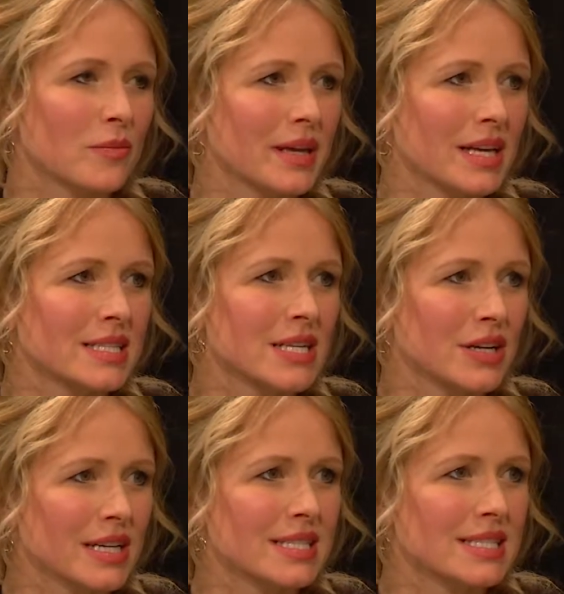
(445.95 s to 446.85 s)
because there
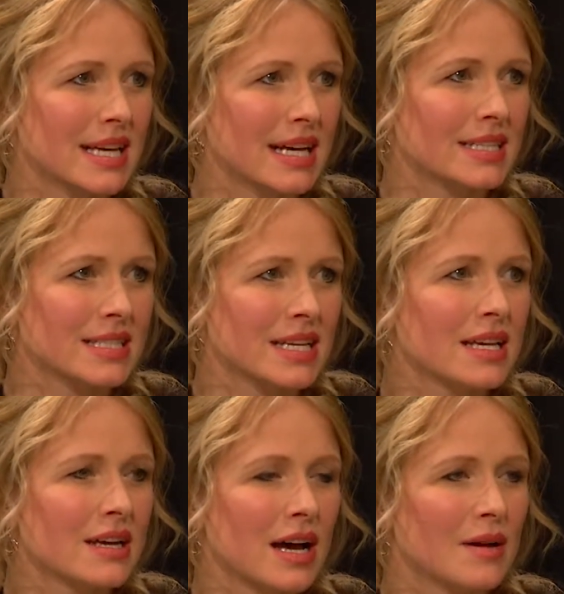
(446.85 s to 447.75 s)
is that
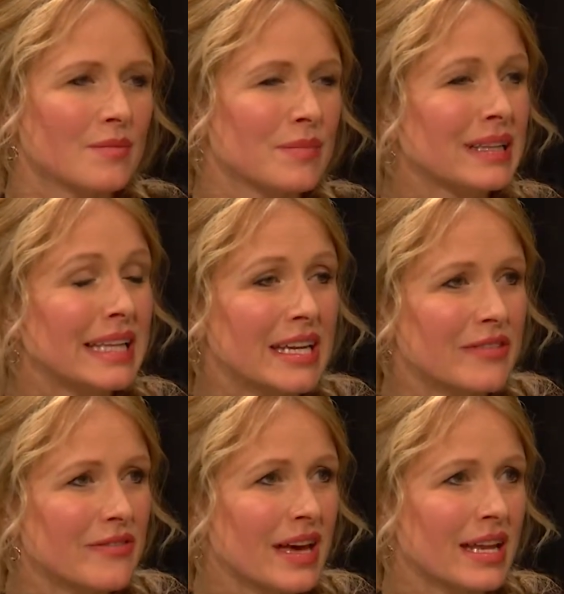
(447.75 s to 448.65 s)

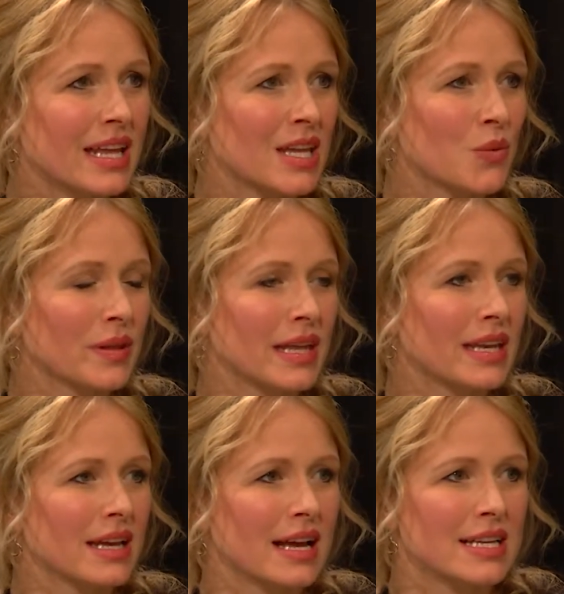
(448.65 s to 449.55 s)
belief that anyone
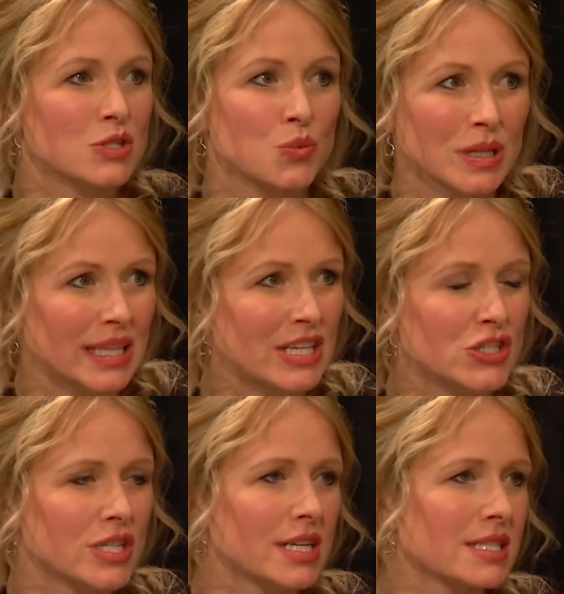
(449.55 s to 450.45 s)
that is
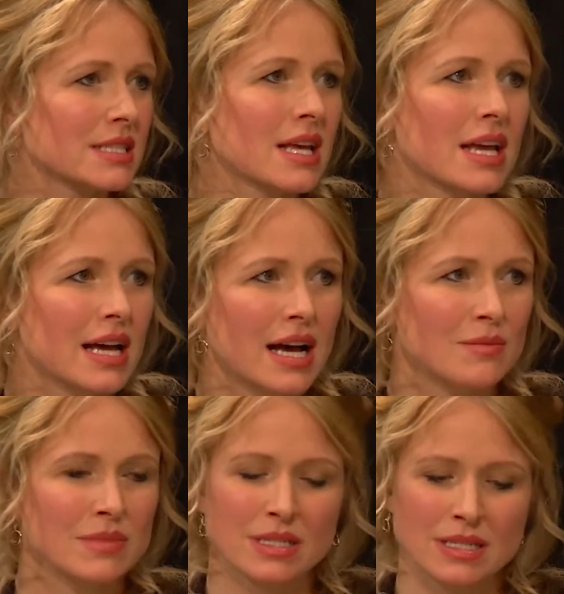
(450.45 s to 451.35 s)
religious
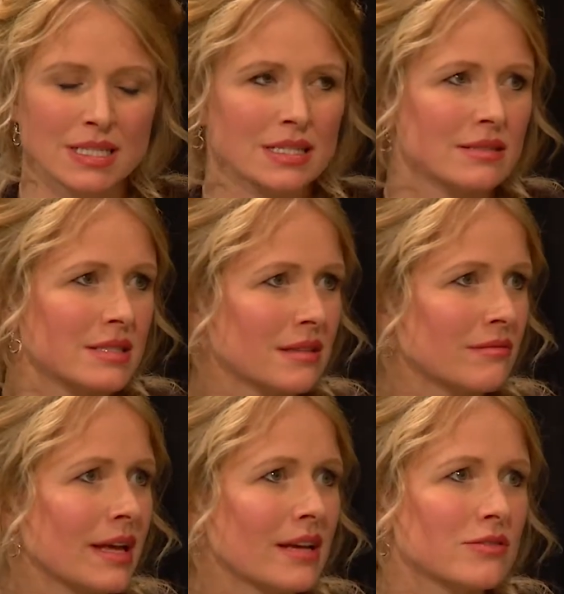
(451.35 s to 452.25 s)
doesn't
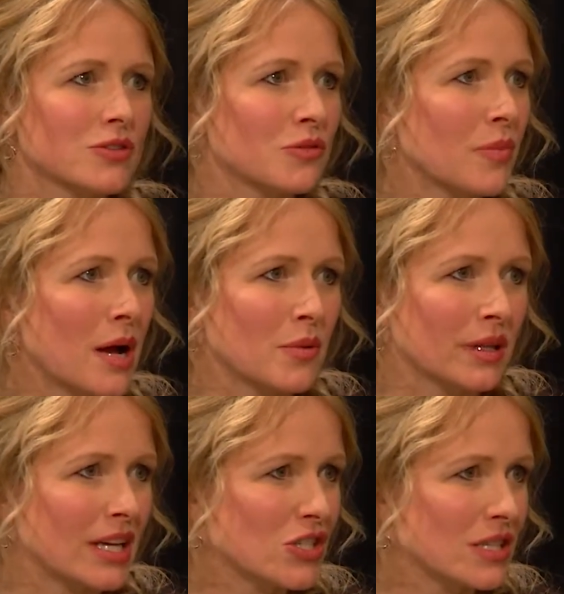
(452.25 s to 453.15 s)
like certain
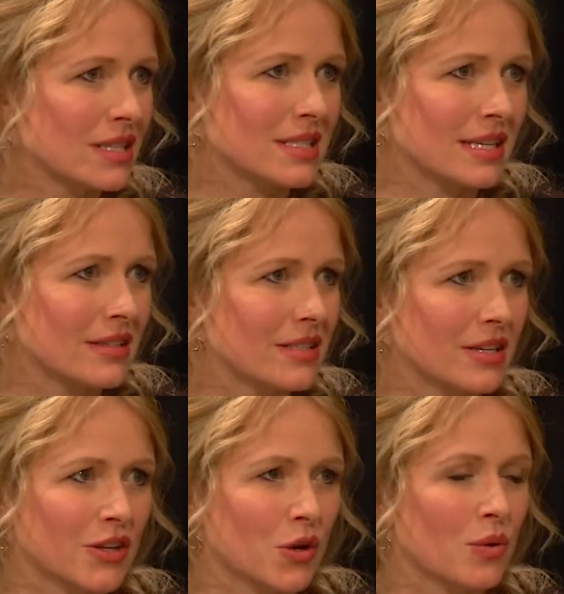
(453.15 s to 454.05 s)
populations, and
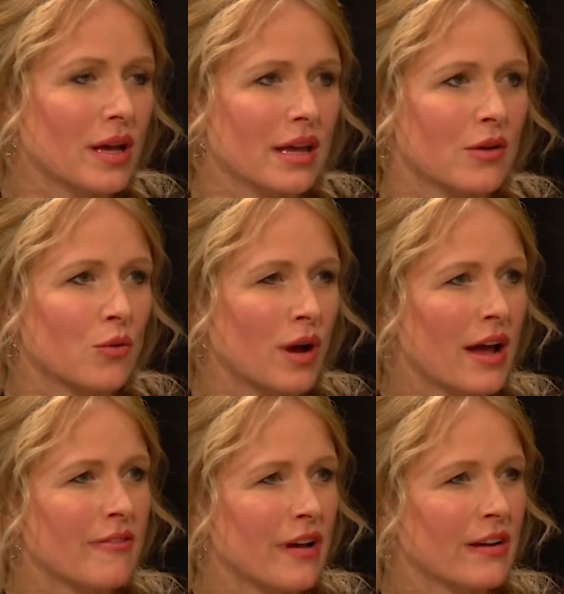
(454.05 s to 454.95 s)
you know,
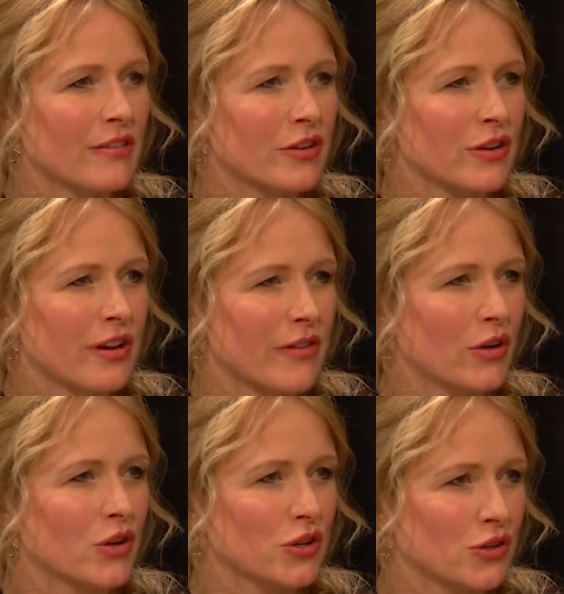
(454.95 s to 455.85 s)
I found
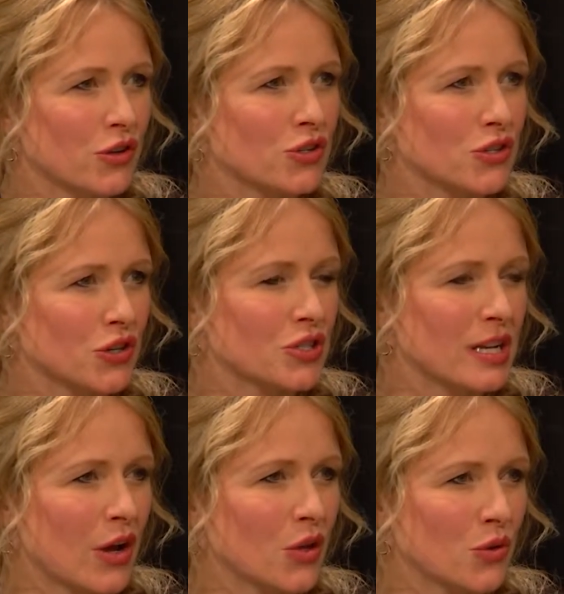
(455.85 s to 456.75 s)
your church and
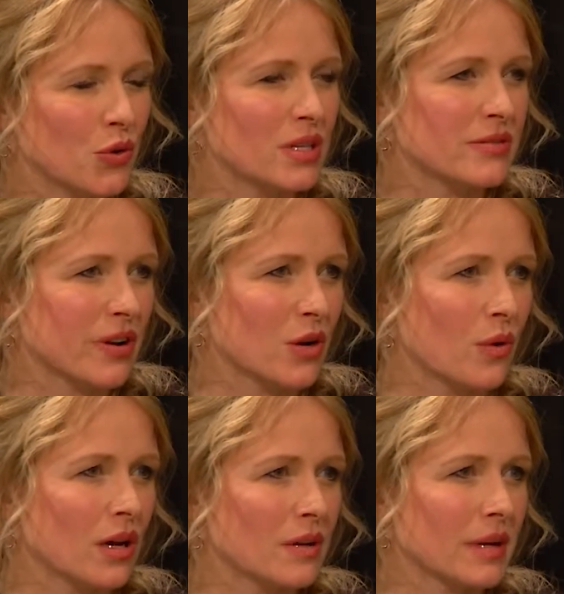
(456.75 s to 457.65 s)
how you do it is very
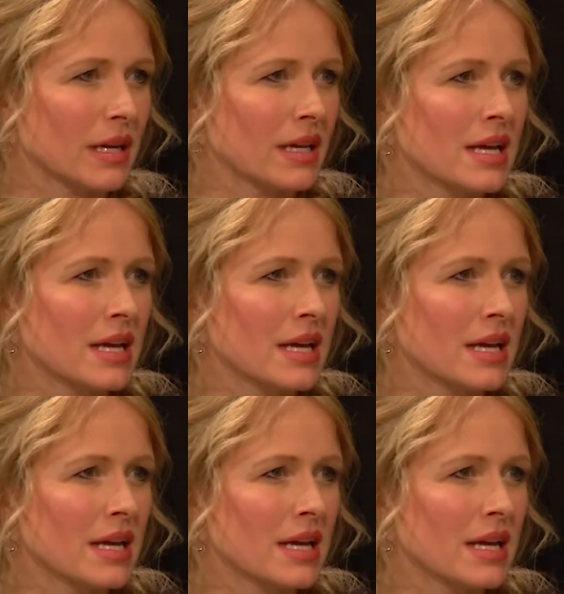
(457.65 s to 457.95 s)
welcoming.